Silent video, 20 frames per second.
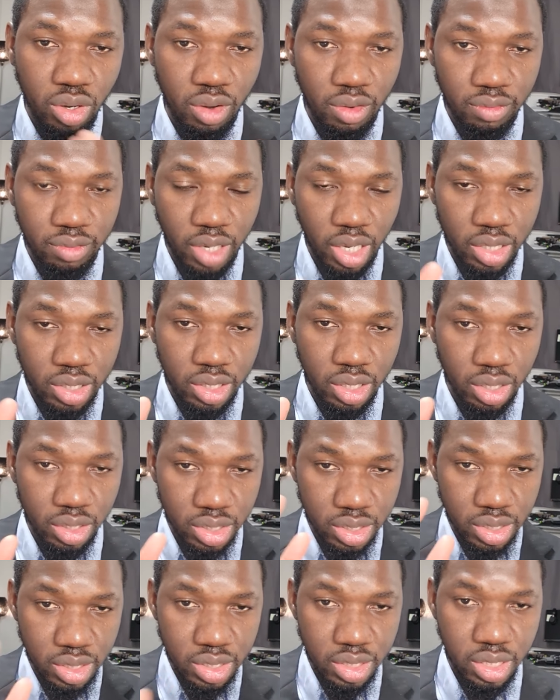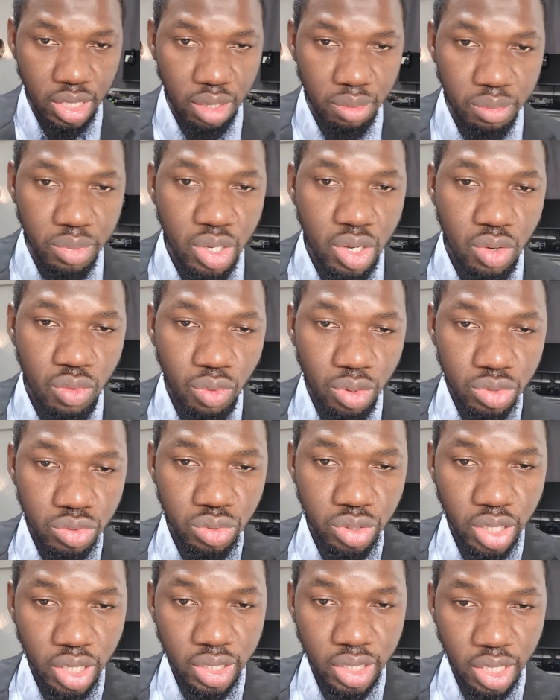of that system, what you
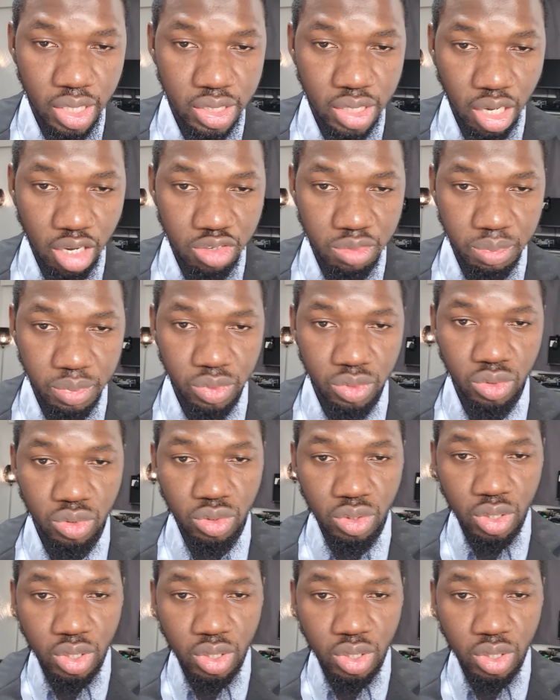get as output